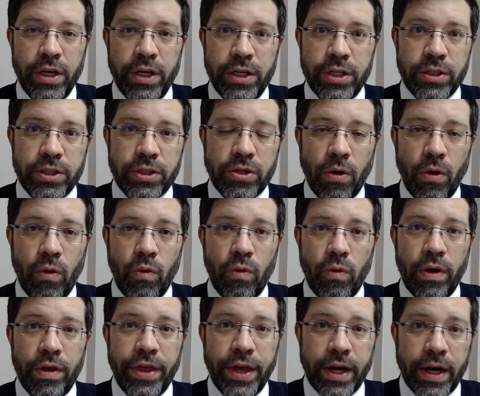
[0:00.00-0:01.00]
So
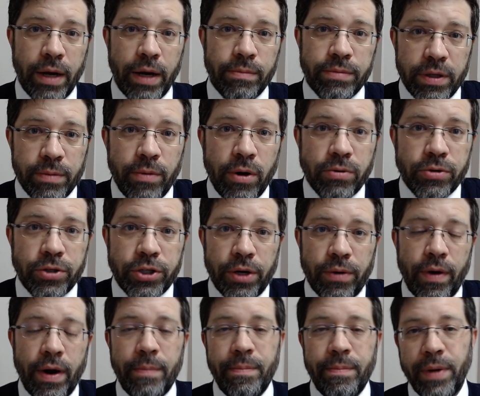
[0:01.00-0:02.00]
they come to Moshe
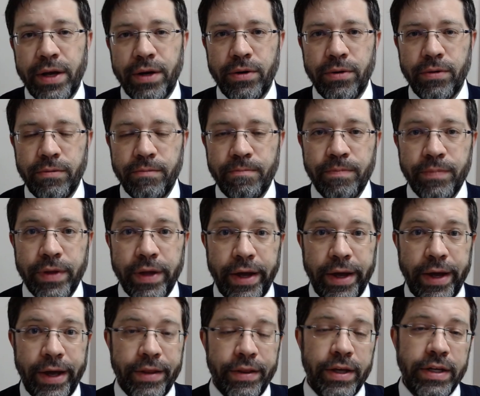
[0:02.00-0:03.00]
Rabbeinu
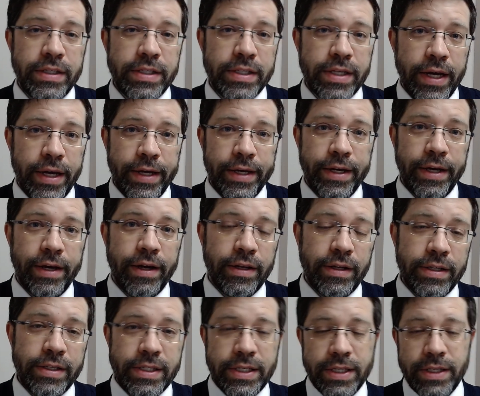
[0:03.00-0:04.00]
and they say, uh,
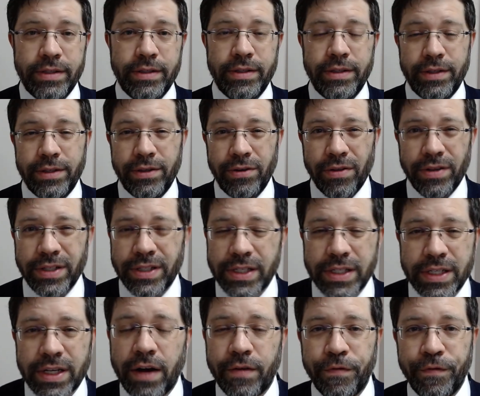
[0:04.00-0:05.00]
Listen, you know, this is
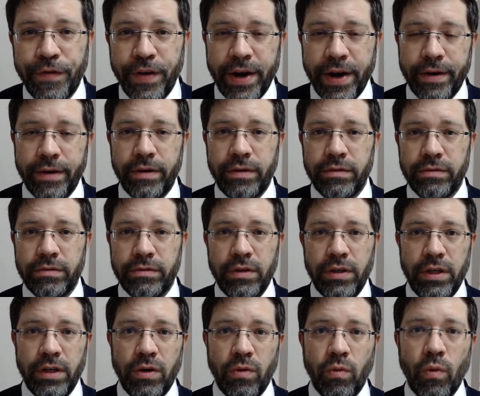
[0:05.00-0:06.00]
not fair.
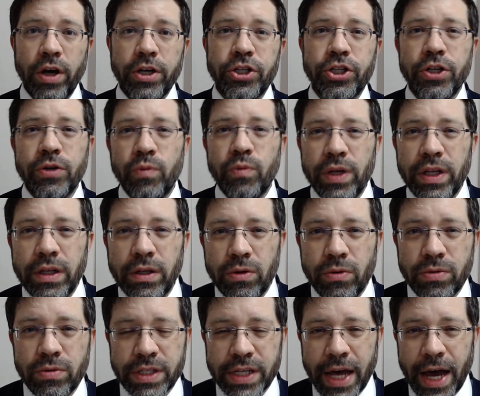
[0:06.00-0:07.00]
Why should we
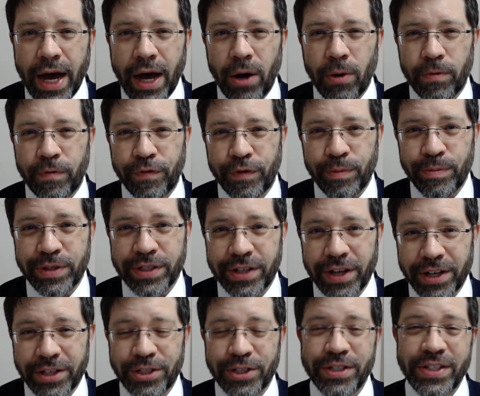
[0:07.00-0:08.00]
lose out from
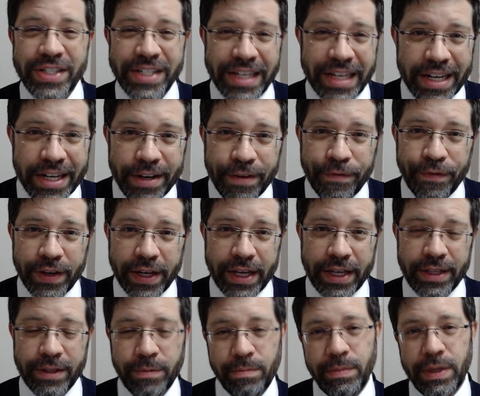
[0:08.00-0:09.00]
such a
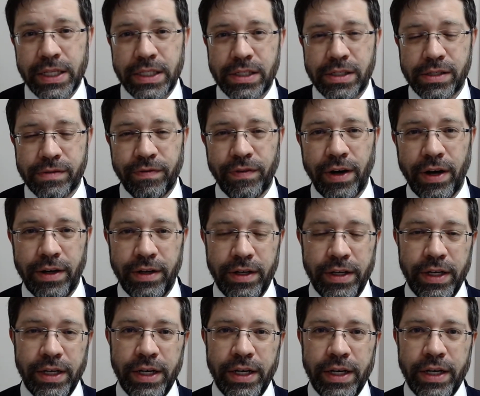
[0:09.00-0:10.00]
significant mitzvah?
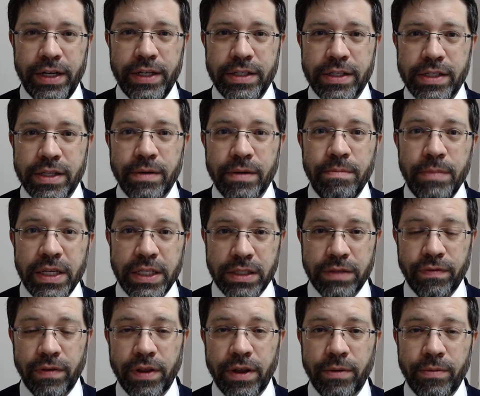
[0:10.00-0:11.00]
It is the
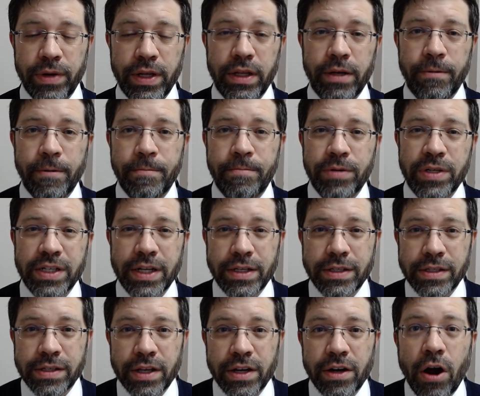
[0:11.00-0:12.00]
mitzvah that really
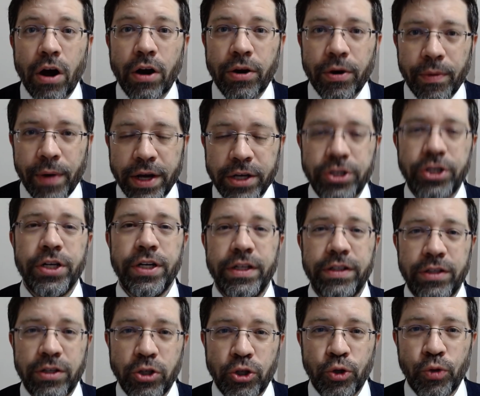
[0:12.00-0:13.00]
represents the inauguration
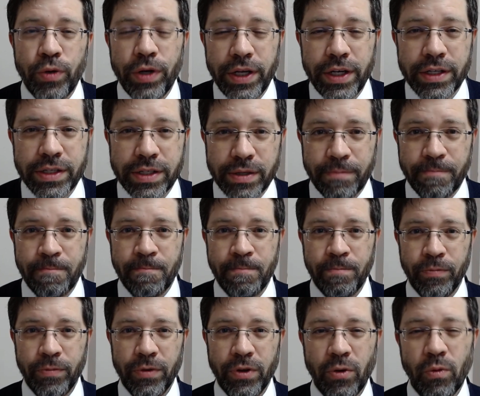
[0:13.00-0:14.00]
into Judaism.
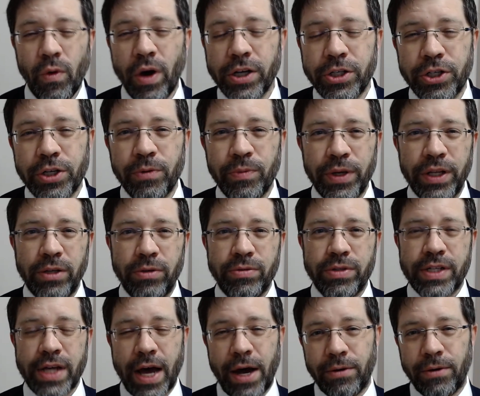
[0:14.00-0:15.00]
Why should we lose
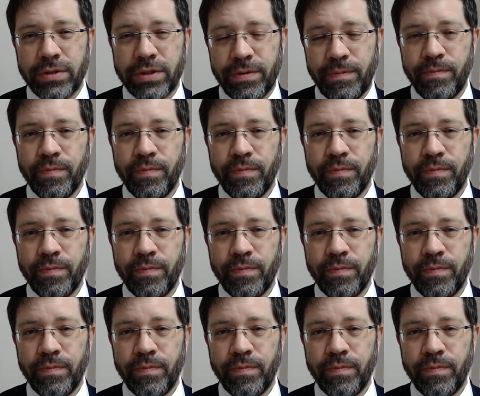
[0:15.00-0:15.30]
out?